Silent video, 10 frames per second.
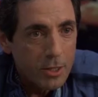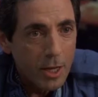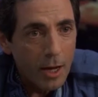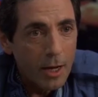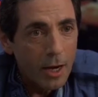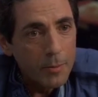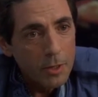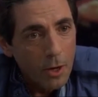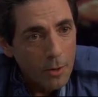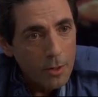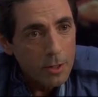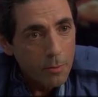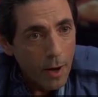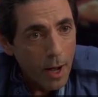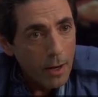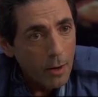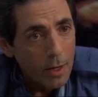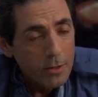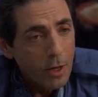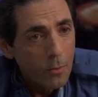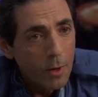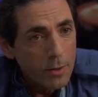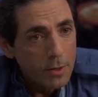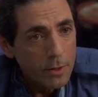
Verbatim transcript: Now, sucking up to Tony Soprano has done